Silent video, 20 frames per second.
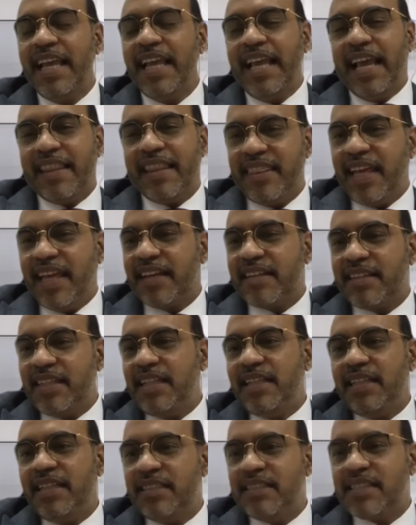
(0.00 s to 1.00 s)
And that
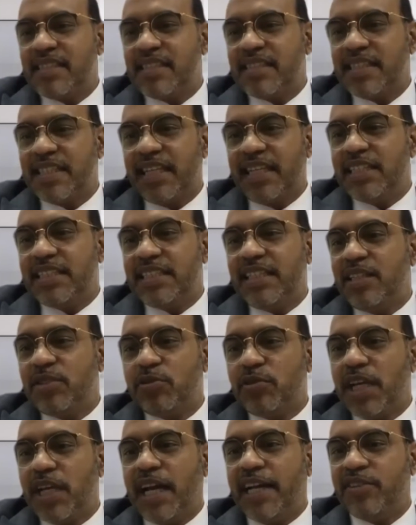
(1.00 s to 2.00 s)
is till
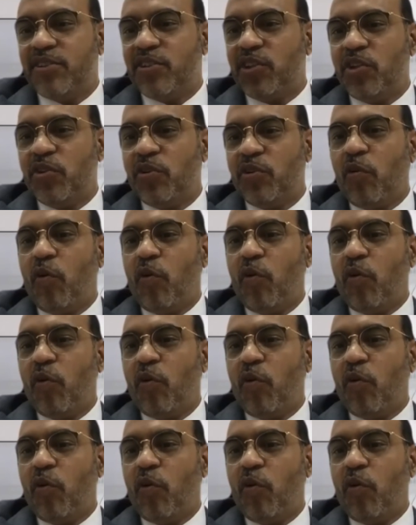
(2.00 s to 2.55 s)
today, I don't know.